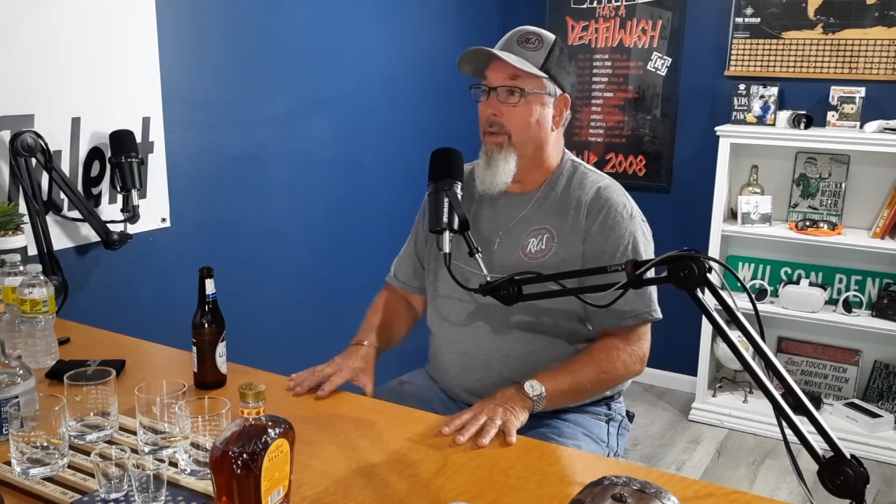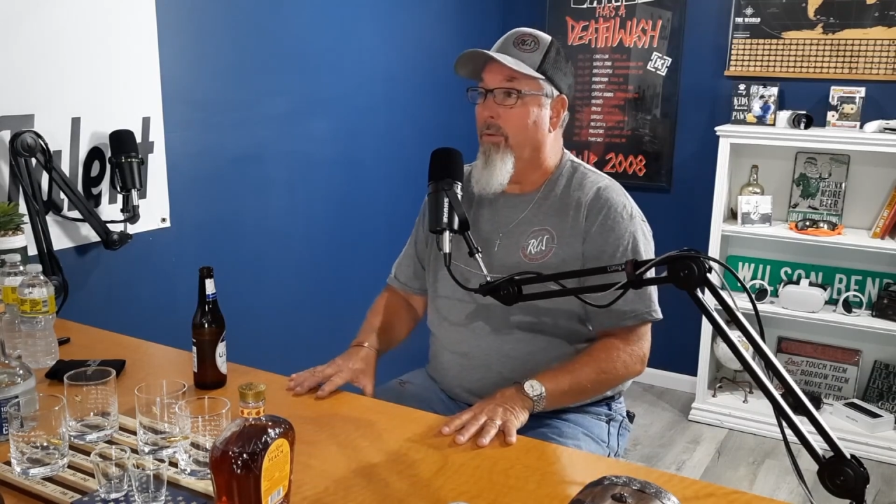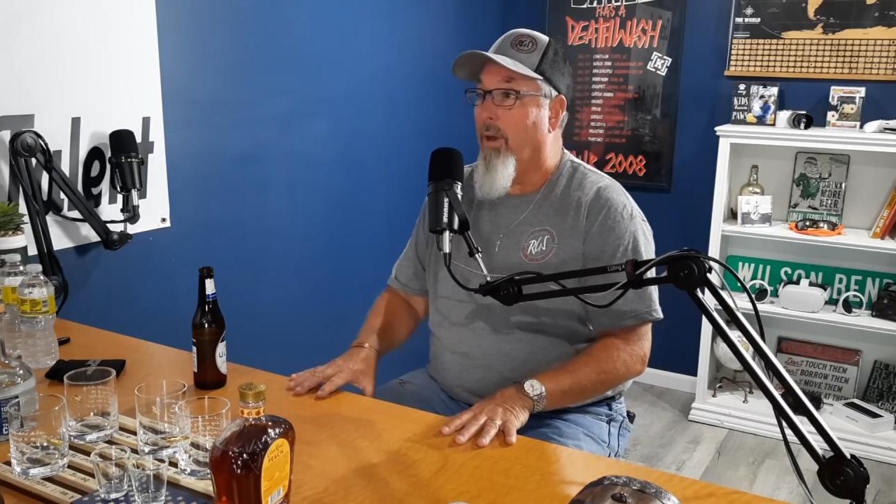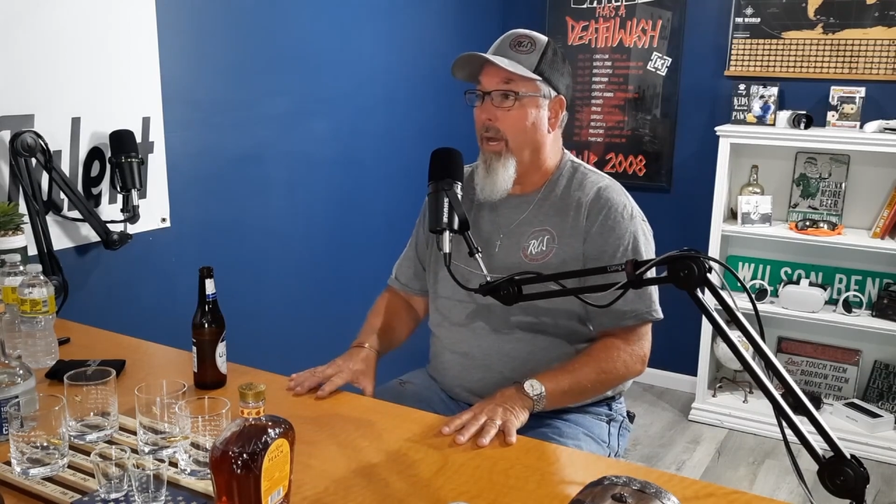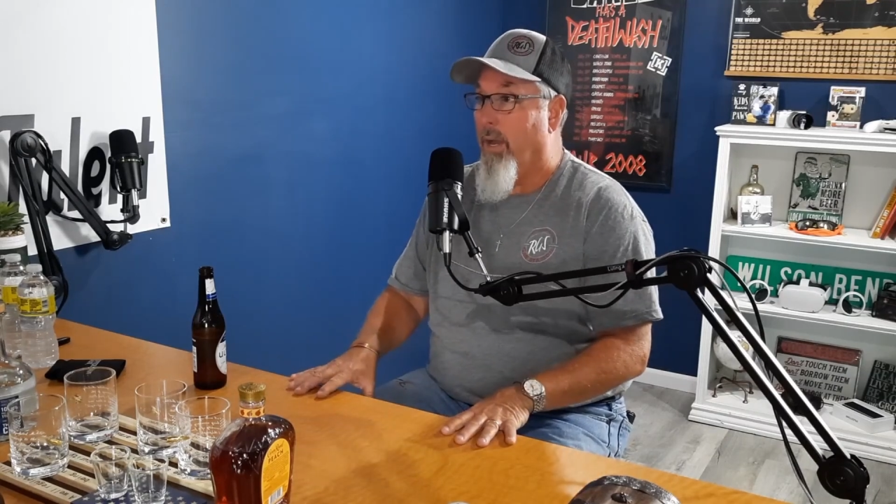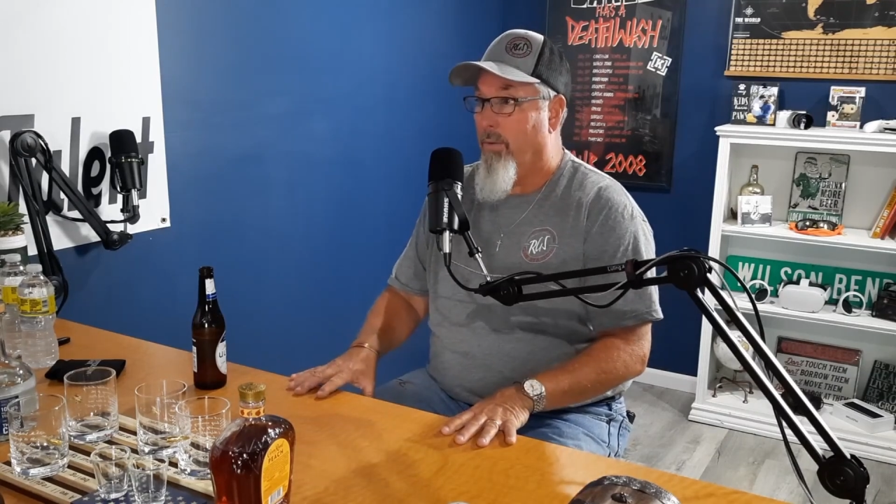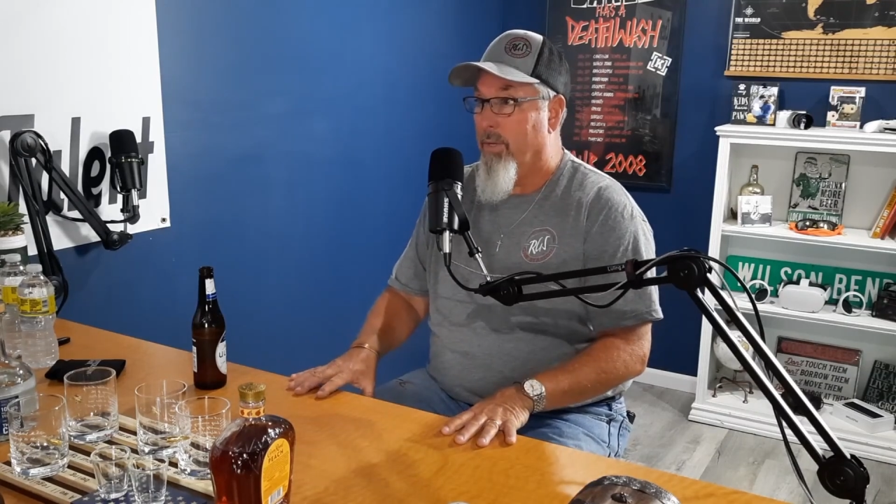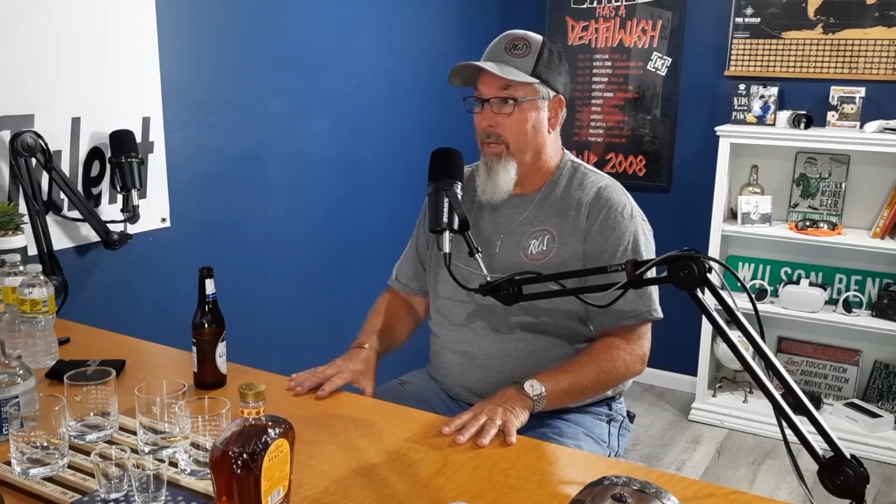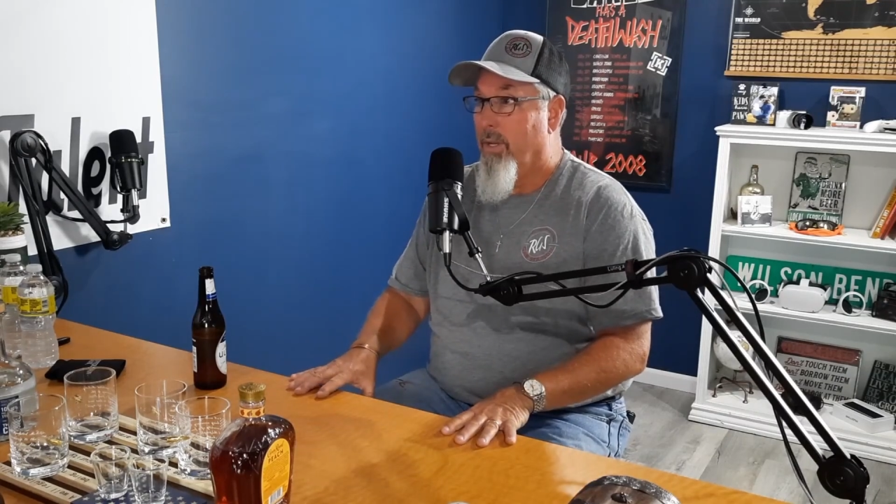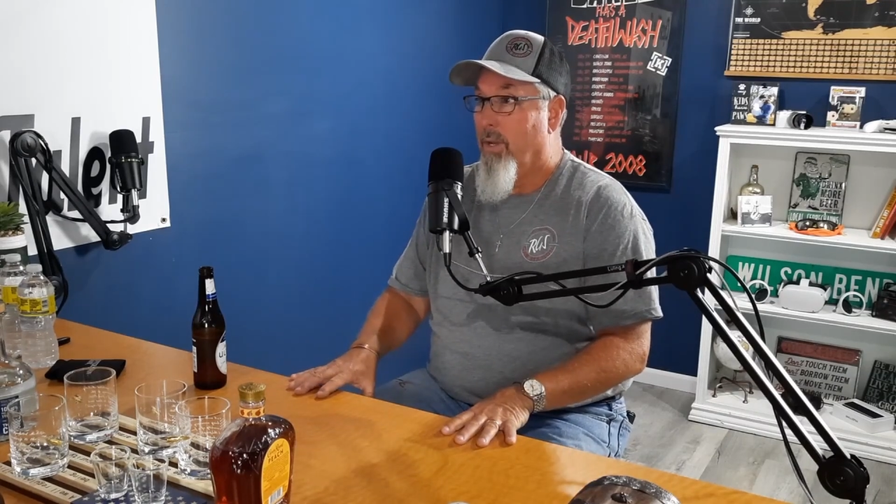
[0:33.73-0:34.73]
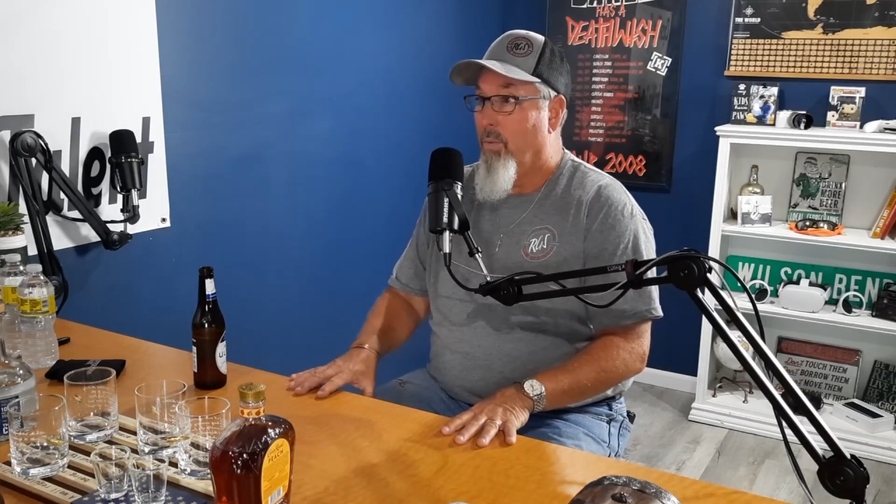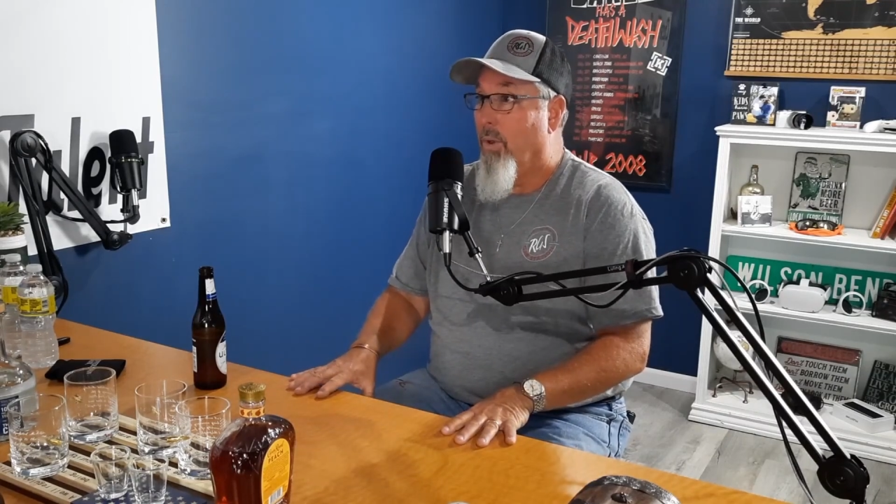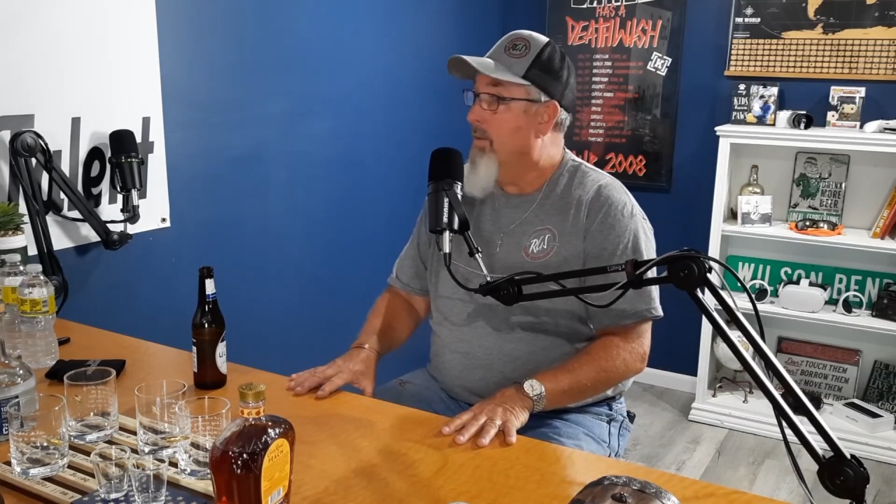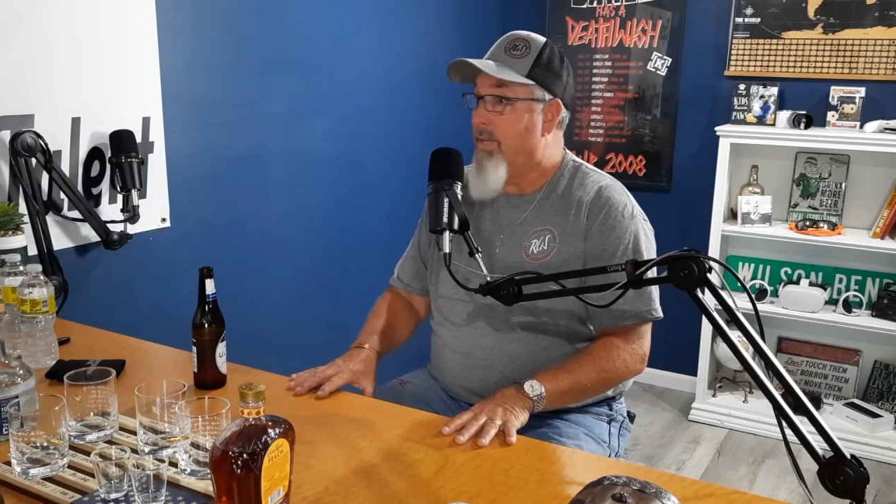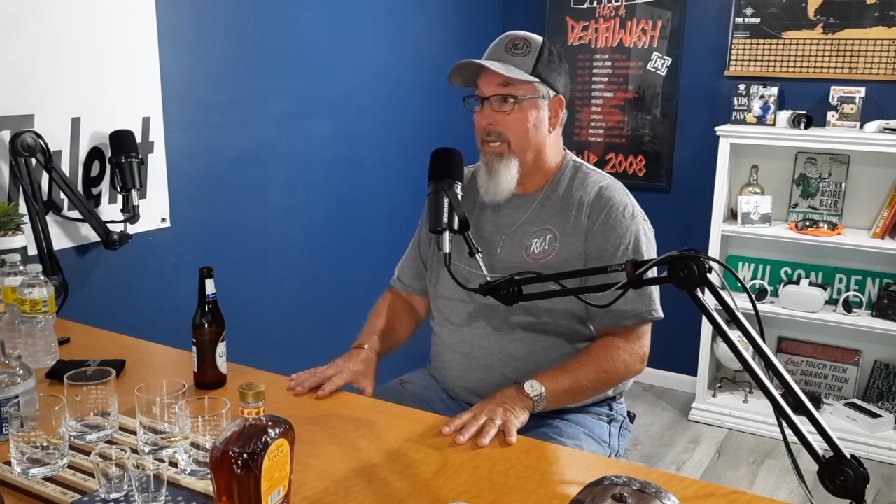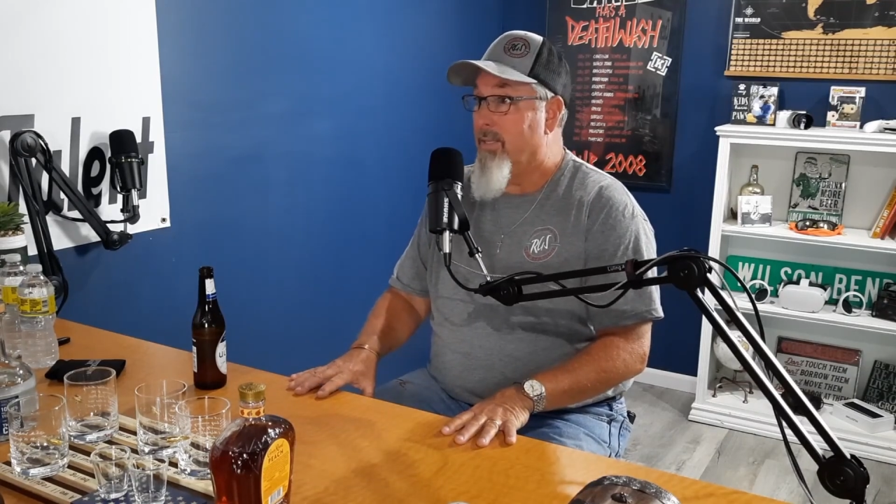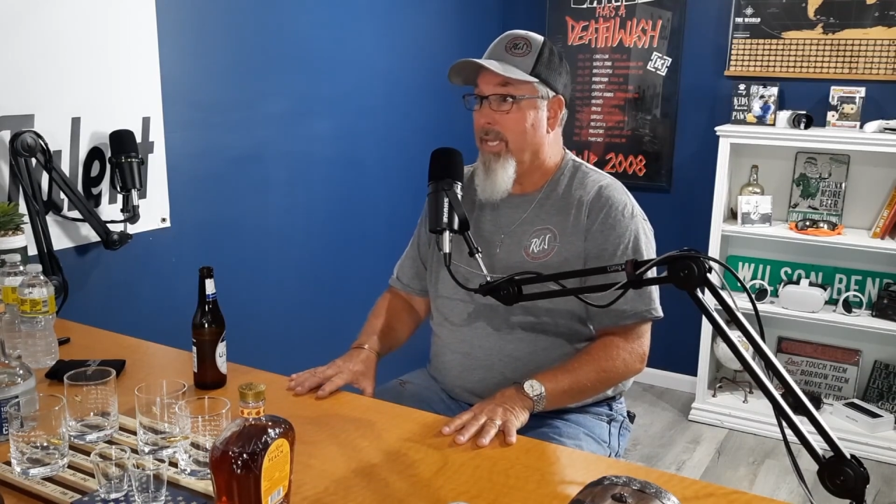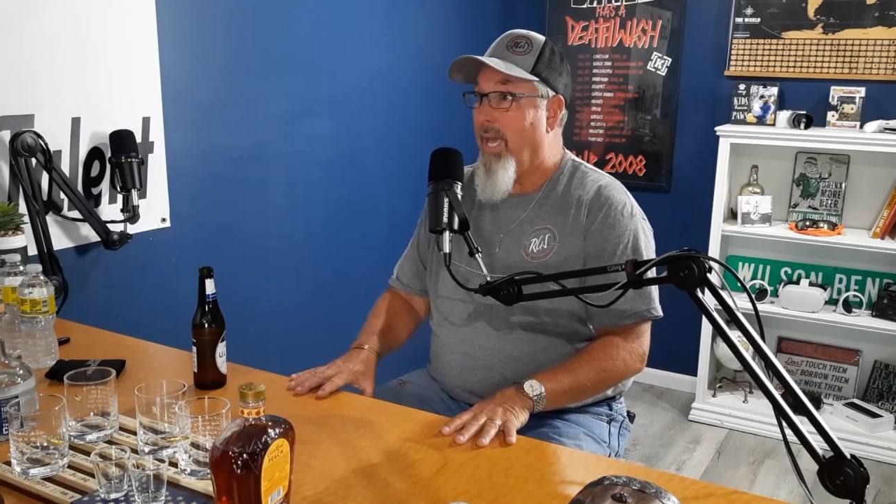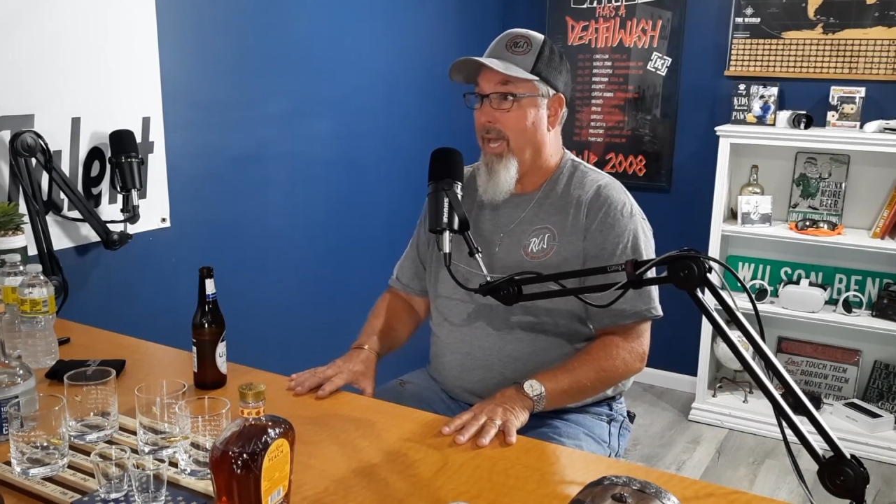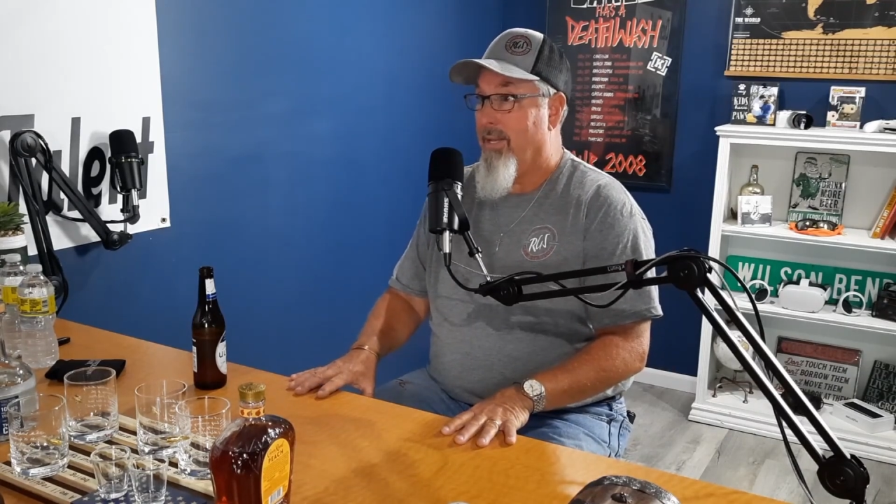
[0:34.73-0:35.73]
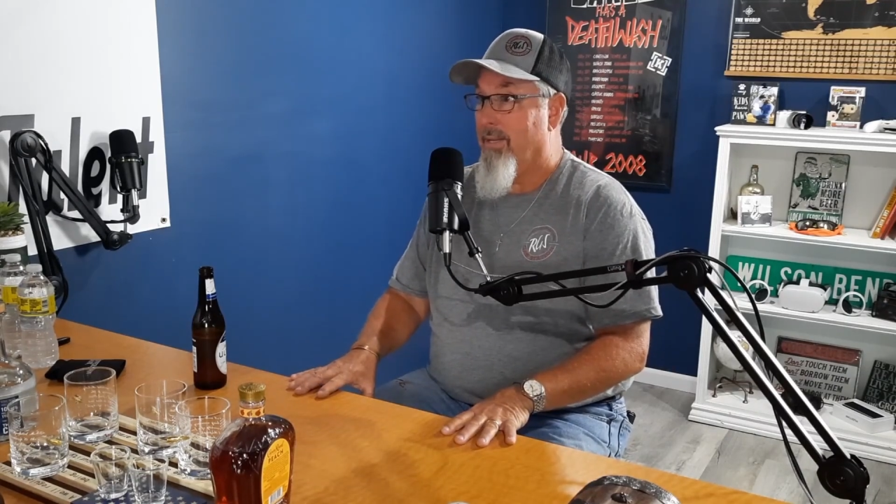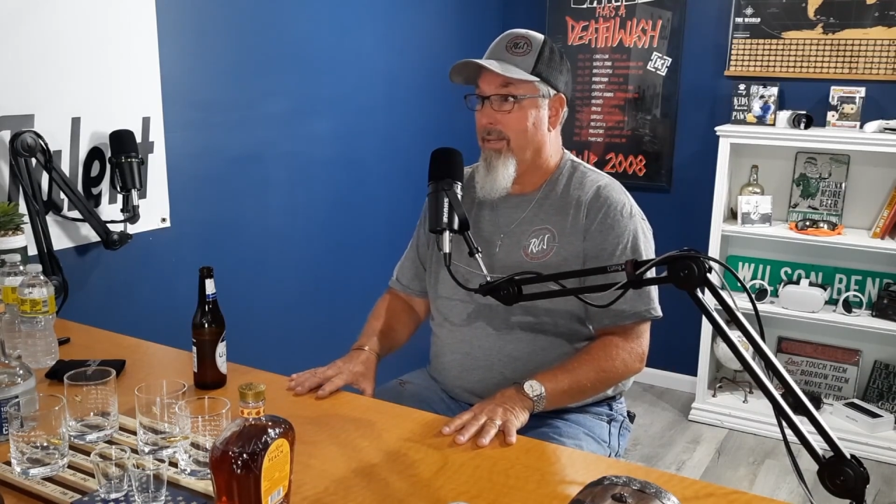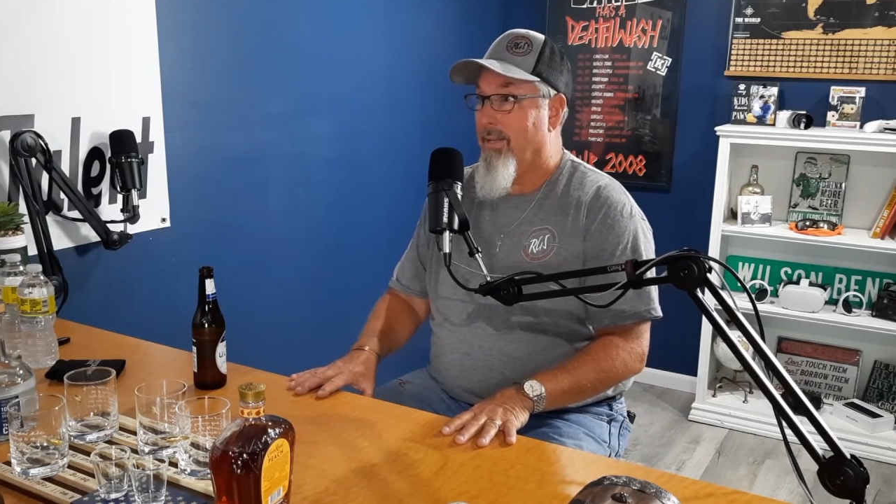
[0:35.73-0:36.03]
ground where everything's at.